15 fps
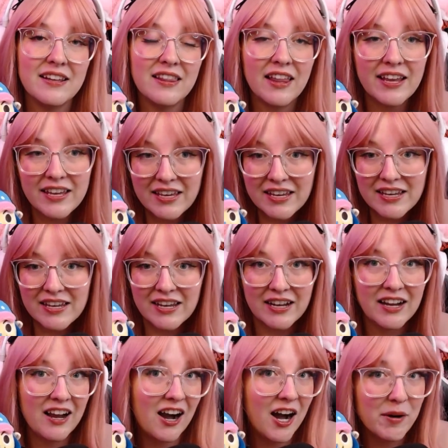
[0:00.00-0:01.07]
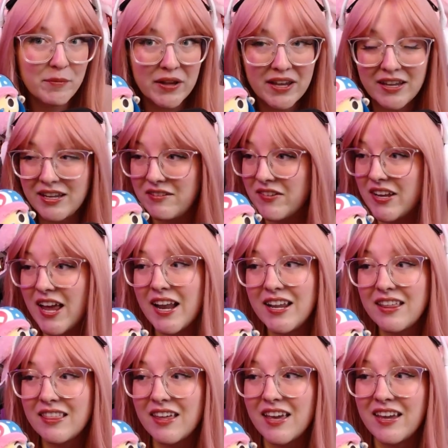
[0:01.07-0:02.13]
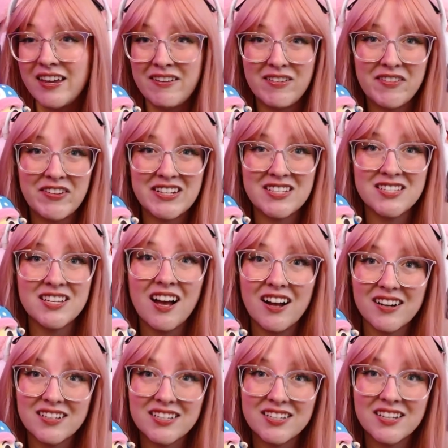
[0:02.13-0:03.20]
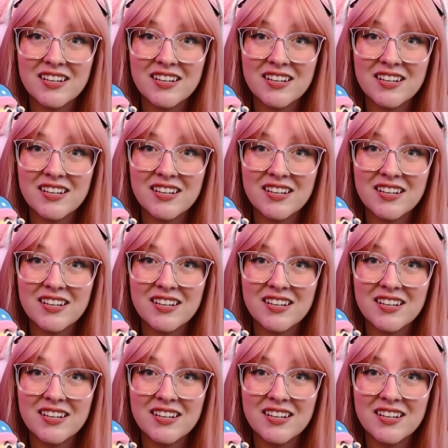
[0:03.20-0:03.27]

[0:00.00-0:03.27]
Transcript: like it and comment, even anything, even if it sucked.